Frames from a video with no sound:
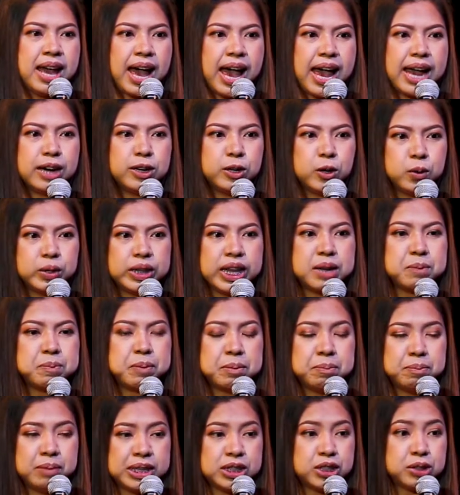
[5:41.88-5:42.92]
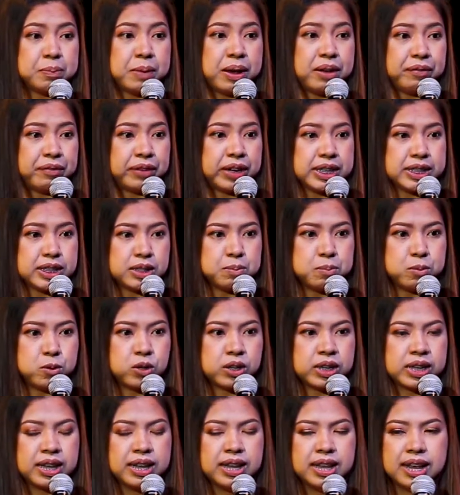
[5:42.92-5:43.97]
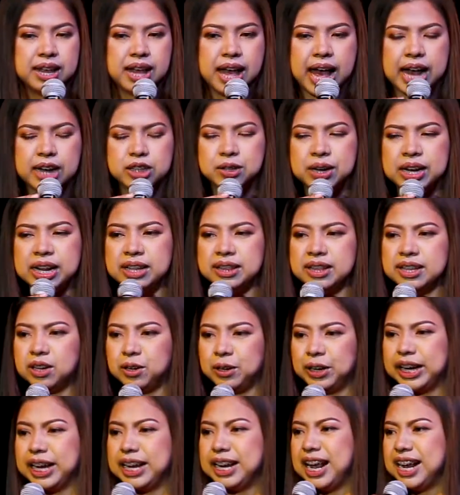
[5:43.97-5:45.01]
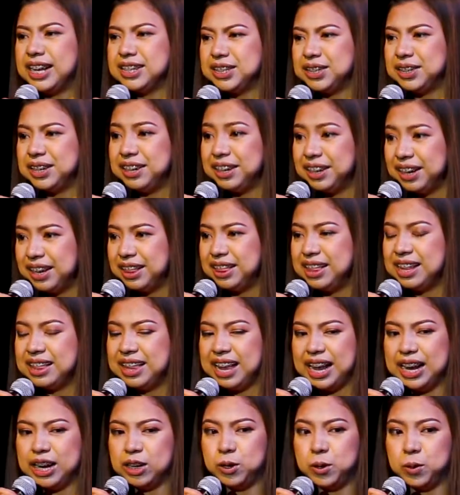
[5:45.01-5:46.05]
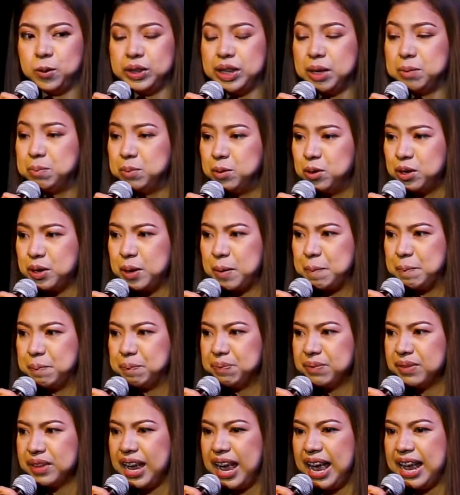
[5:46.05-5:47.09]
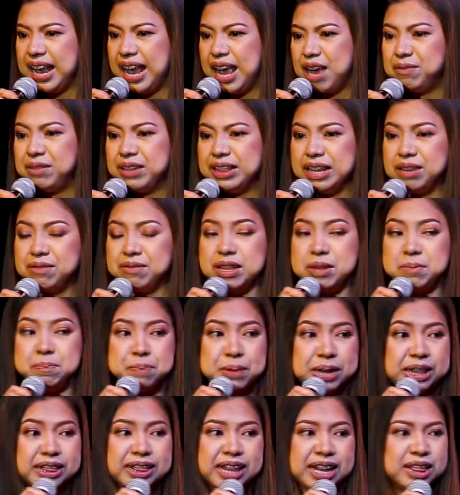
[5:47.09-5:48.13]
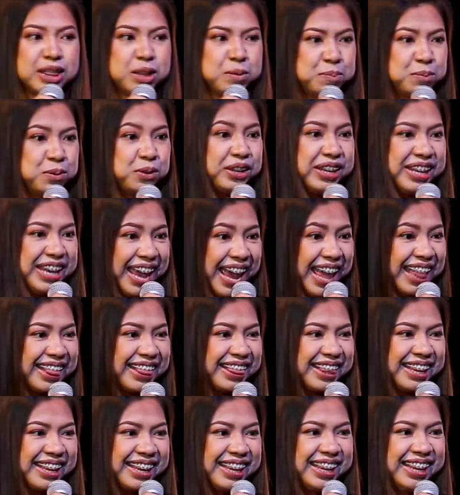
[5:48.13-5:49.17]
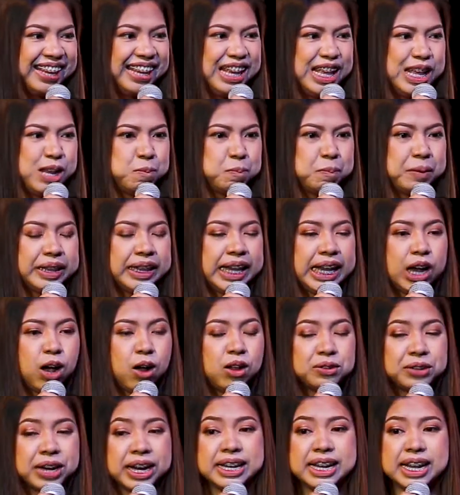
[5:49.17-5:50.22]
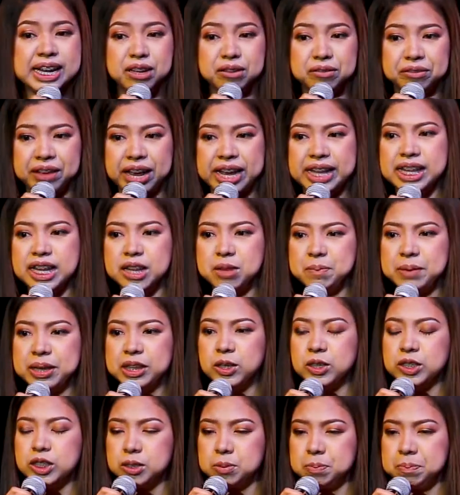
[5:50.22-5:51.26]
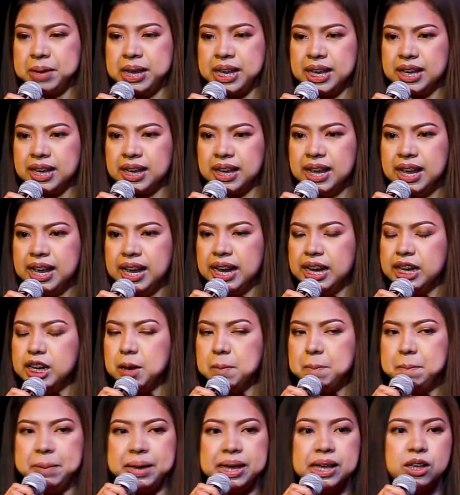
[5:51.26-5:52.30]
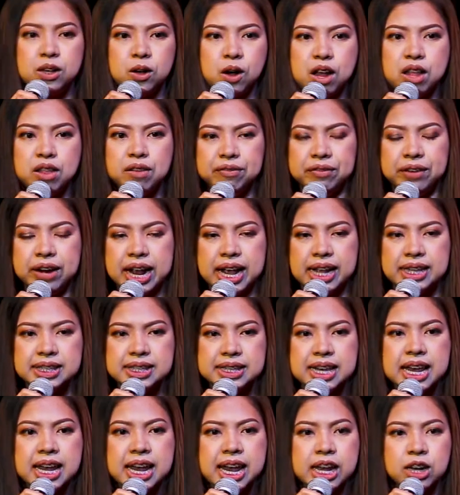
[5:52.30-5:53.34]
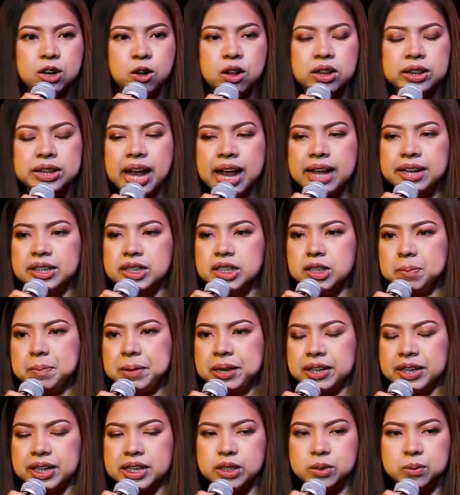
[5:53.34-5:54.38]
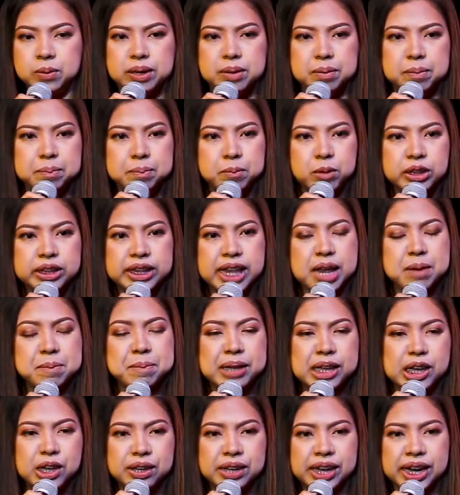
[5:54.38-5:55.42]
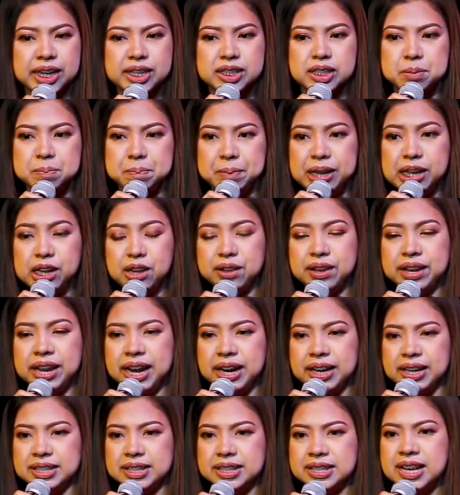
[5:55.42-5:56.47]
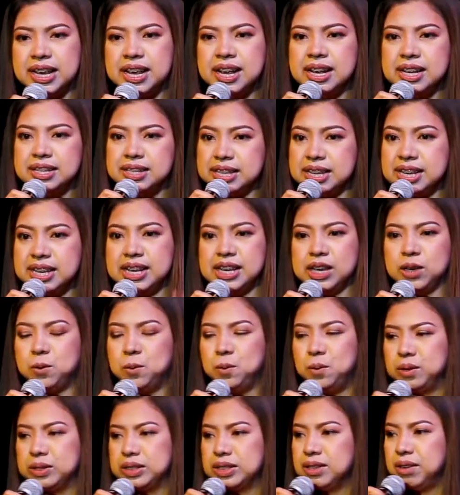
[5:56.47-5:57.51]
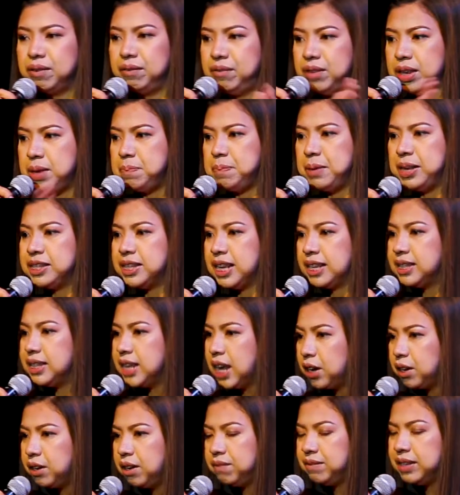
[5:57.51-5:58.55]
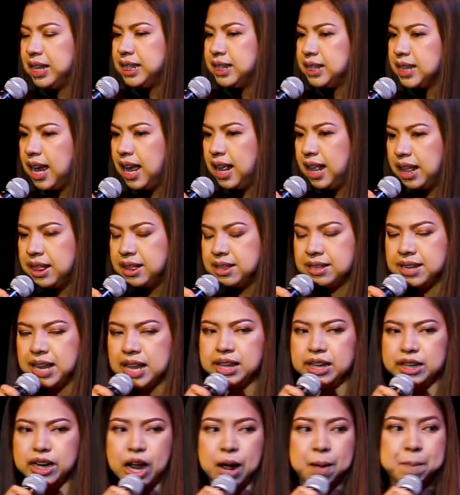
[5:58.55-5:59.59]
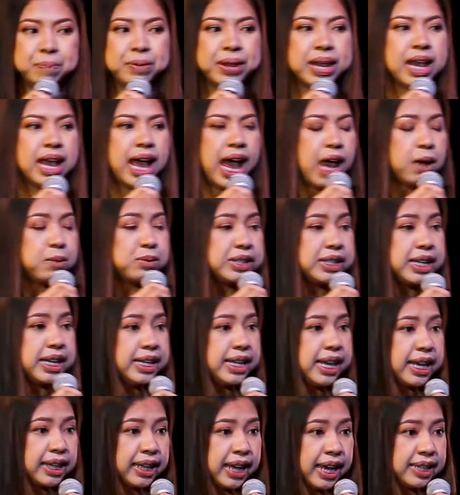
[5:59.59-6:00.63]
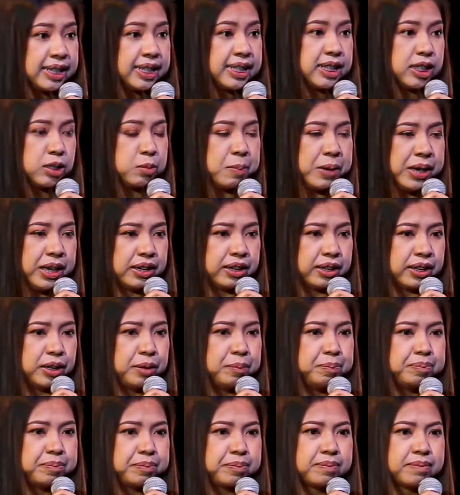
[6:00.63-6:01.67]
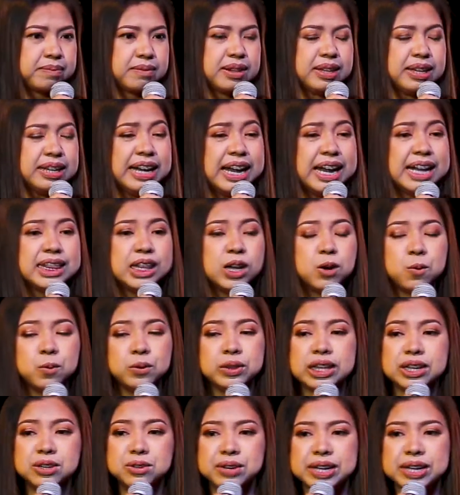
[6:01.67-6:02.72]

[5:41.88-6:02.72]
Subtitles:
I wrote and published my first book. Actually, the organizer heard that I wrote a book. I haven't even printed the book yet, but they already invited me to speak in a big conference, and all the other speakers were multimillionaires, billionaires, CEOs, VPs, executives, etc. I was the youngest speaker, and the only